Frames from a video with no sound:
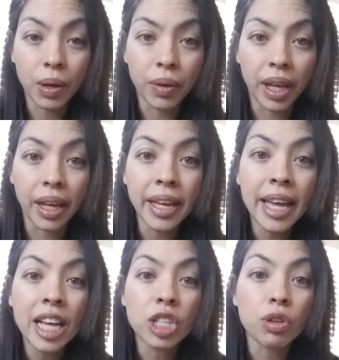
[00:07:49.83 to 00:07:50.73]
Okay?
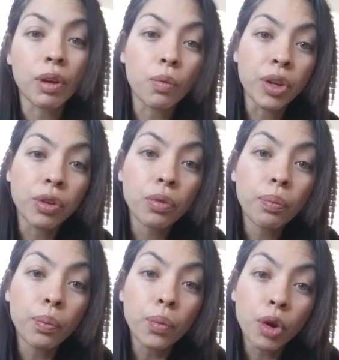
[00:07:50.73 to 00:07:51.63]
So when your
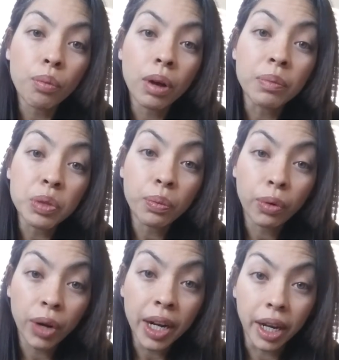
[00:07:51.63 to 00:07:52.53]
mom's
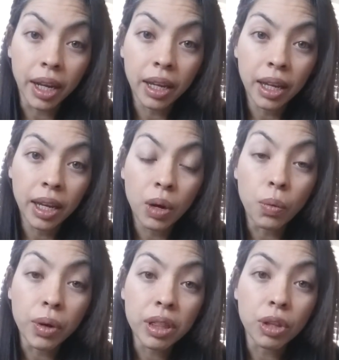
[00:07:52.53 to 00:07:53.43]
pregnant
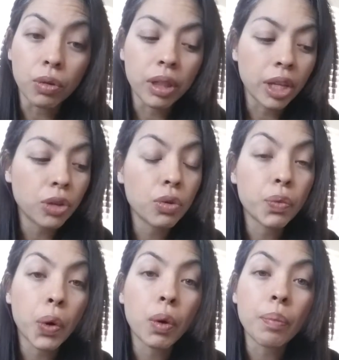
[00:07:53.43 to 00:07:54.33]
with you and then you
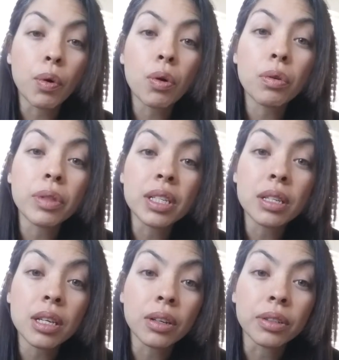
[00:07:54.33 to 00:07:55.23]
grow up all these
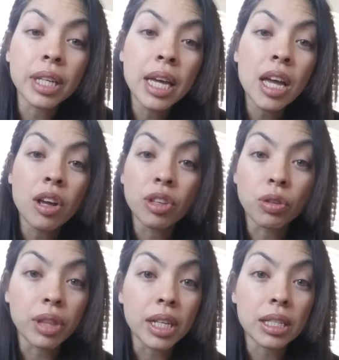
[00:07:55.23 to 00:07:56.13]
years,
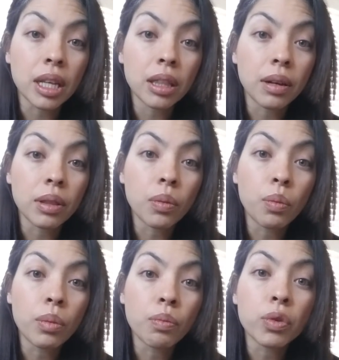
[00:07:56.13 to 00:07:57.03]
they say that the
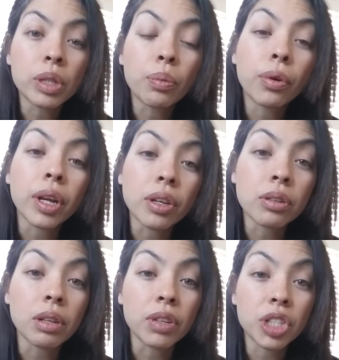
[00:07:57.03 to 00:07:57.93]
most important
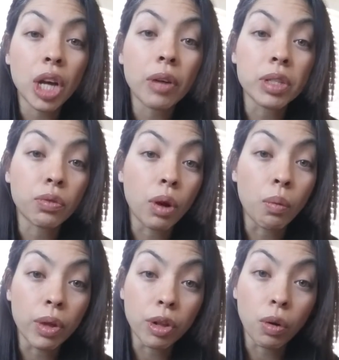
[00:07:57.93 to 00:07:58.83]
years of a child is
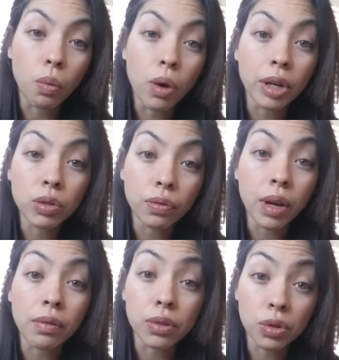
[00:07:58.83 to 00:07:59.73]
from when they're 1 to
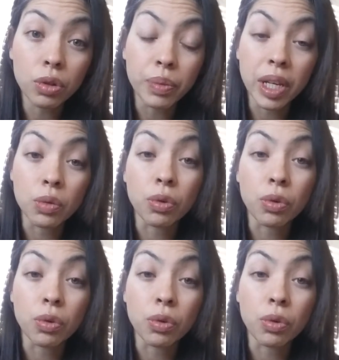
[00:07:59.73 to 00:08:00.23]
5 years old because